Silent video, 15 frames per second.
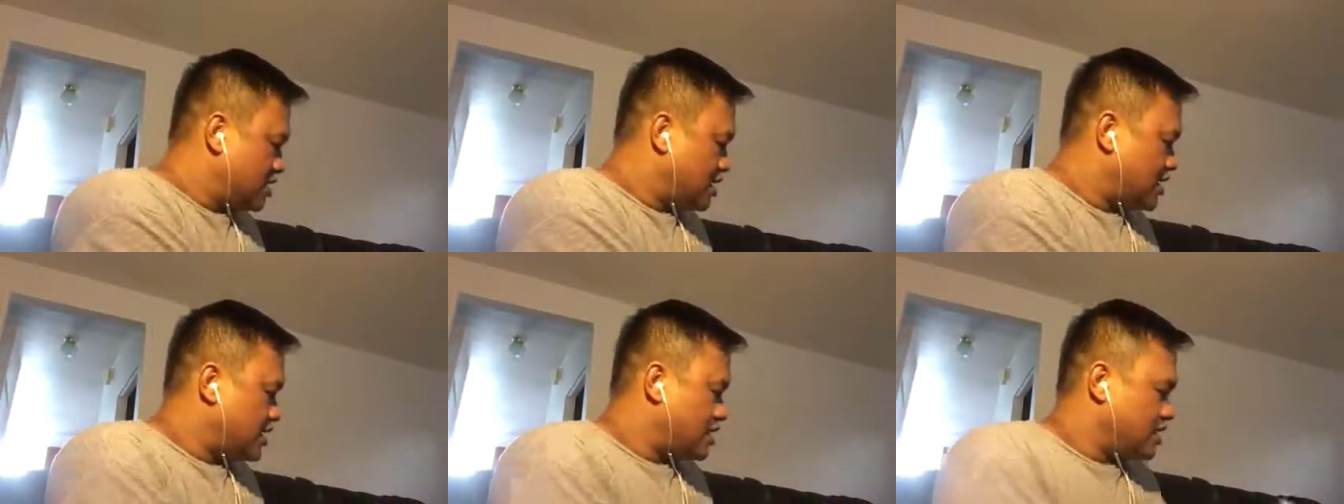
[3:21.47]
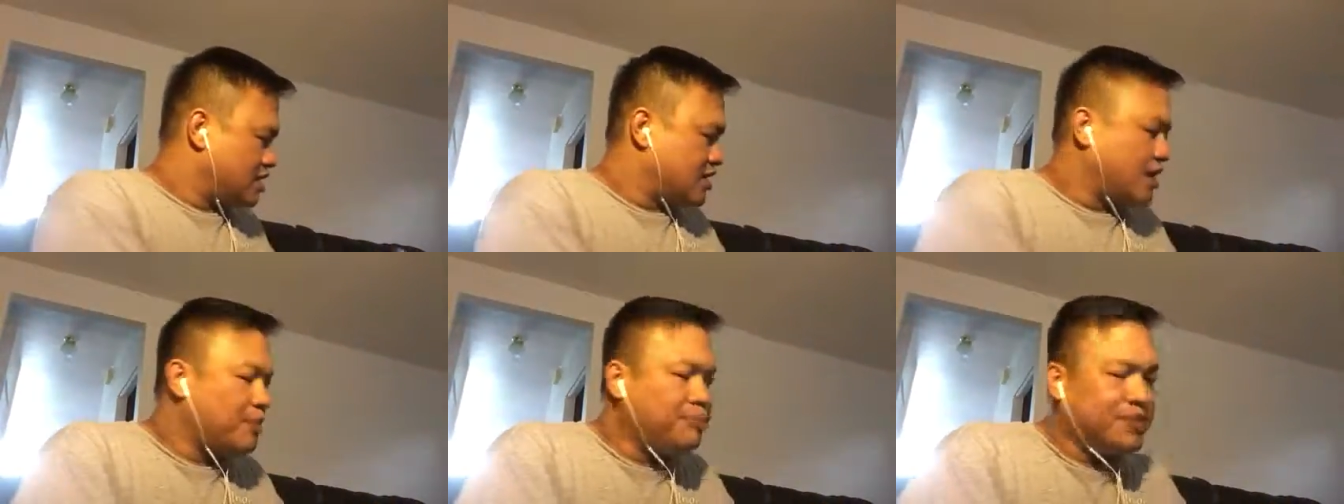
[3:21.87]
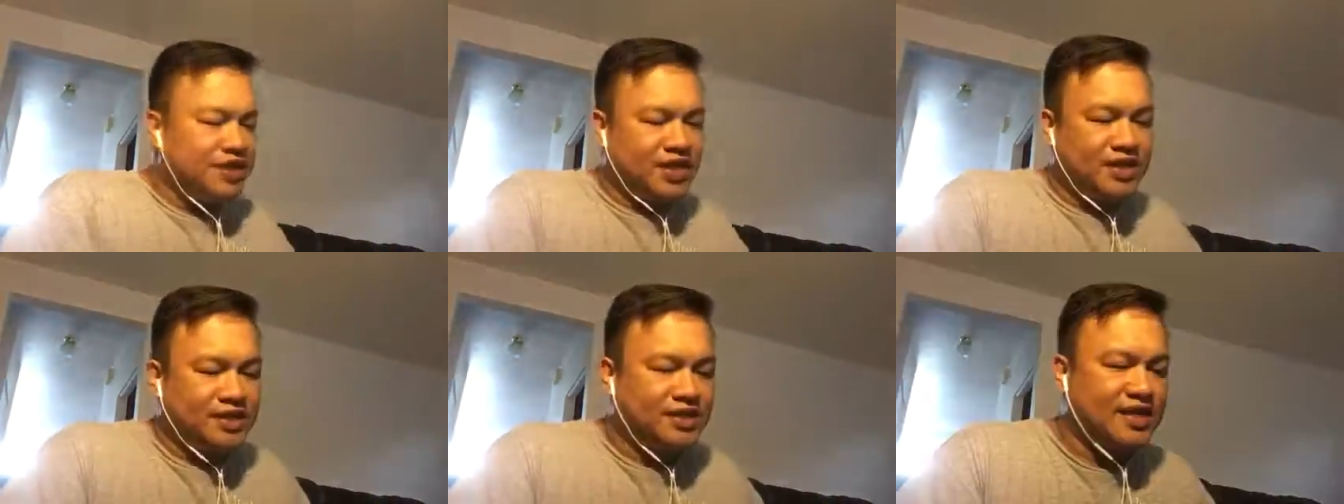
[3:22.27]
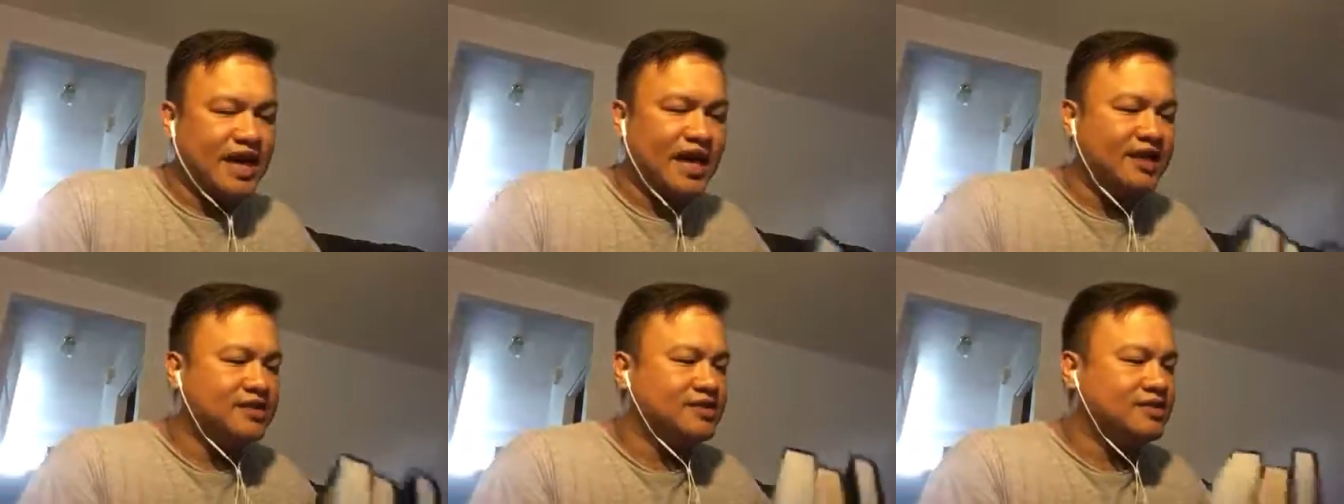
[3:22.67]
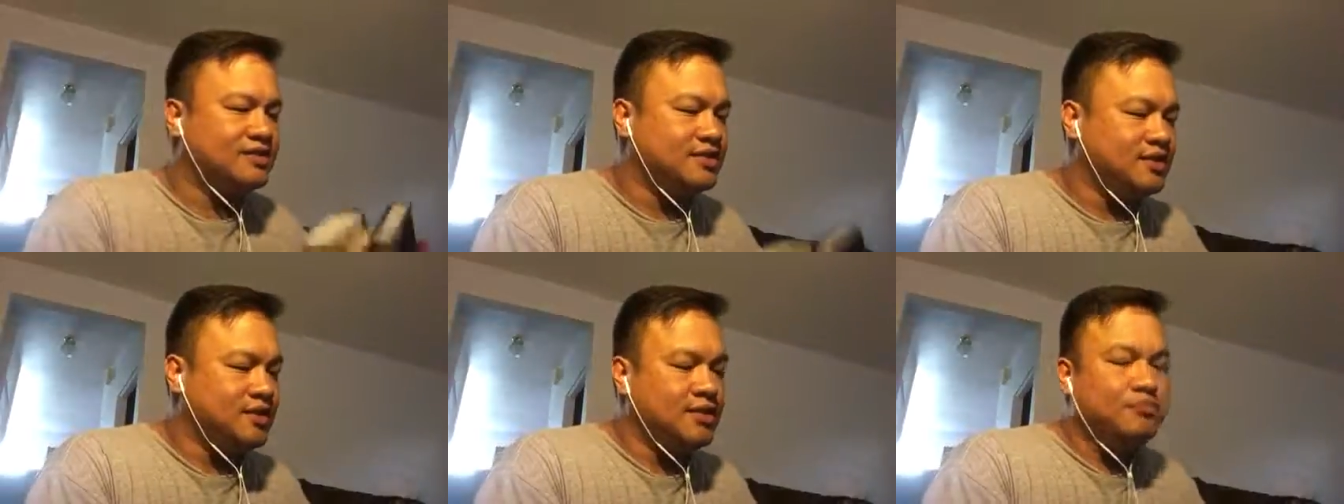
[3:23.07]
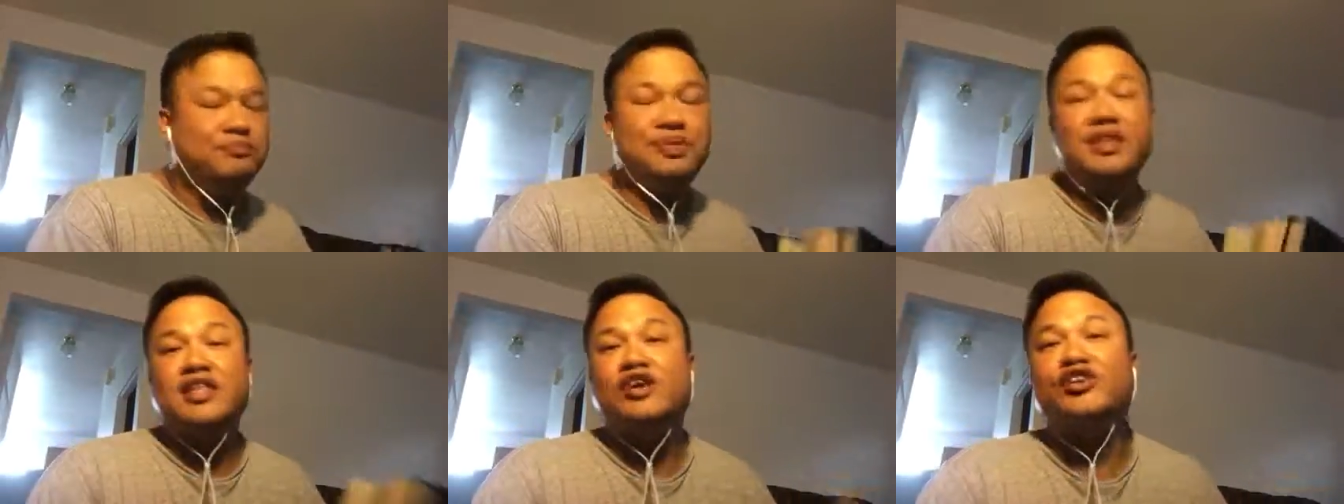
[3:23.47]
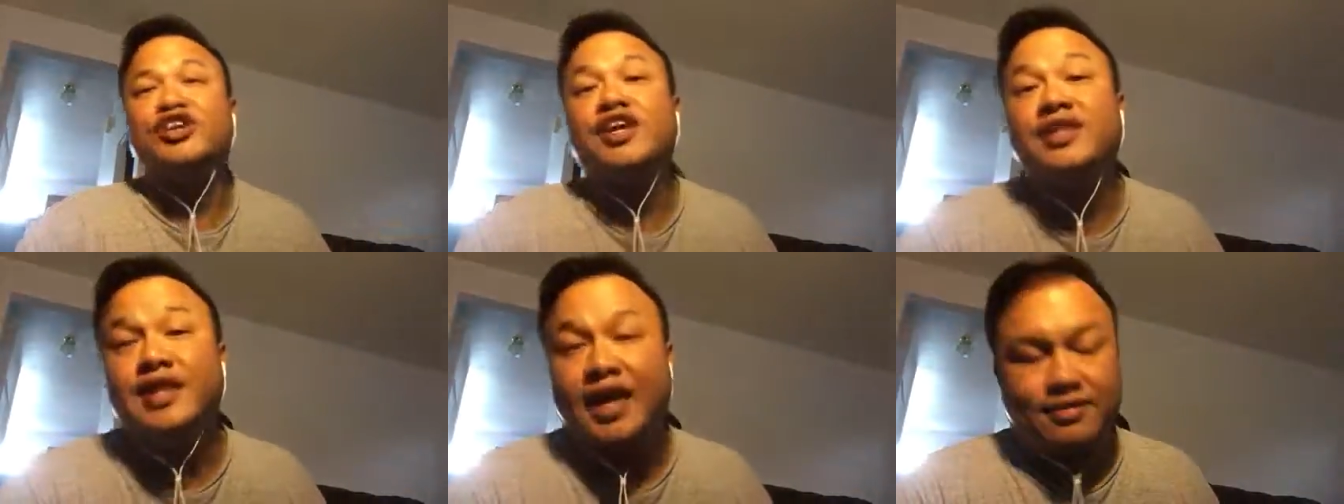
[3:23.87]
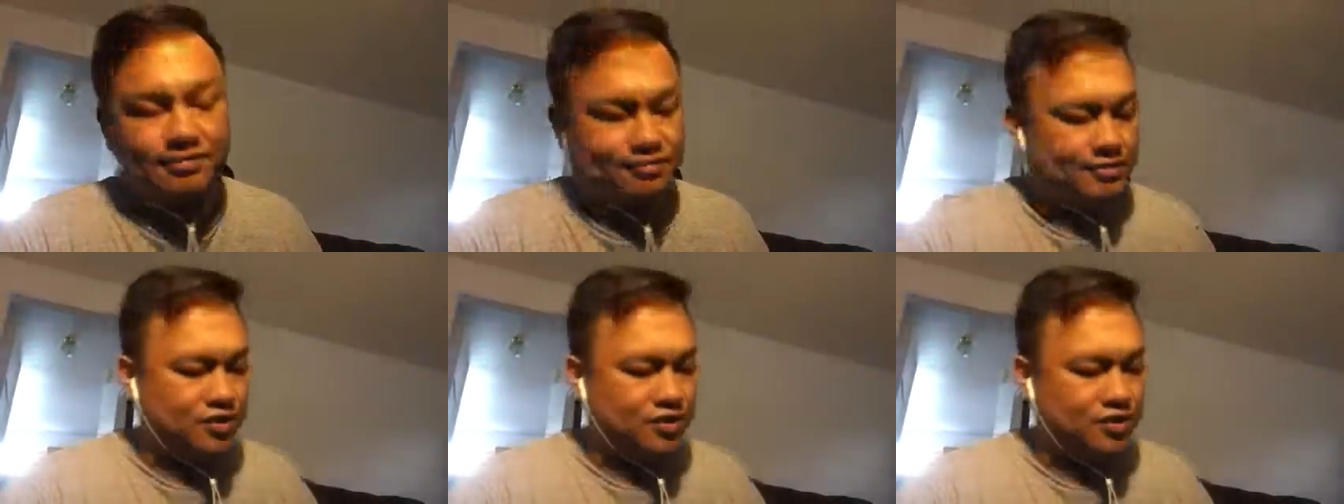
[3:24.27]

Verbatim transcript: uh, companies that been there, done that.